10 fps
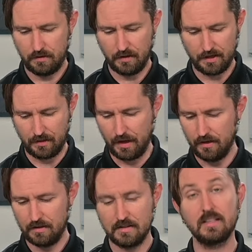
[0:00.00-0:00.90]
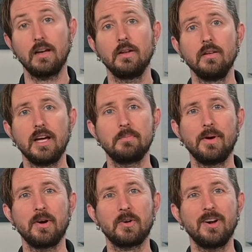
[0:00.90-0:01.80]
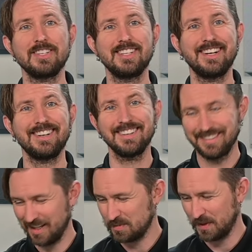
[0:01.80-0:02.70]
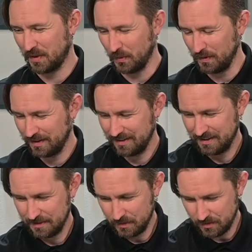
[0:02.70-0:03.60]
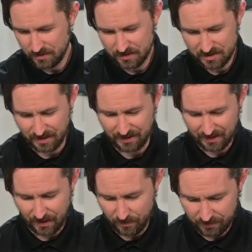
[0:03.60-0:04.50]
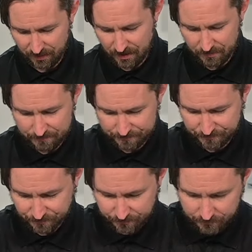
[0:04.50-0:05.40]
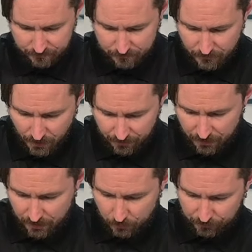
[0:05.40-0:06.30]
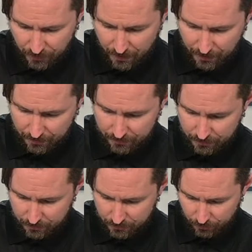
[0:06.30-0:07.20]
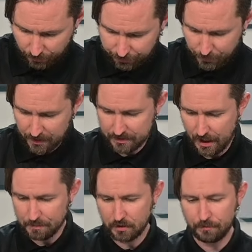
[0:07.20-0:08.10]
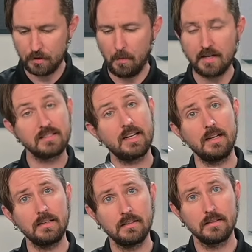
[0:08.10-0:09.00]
Like that. It's got a little light bar across there. That's pretty cool. Set that guy right there. Then we've got a little thread adapter for your mic stand.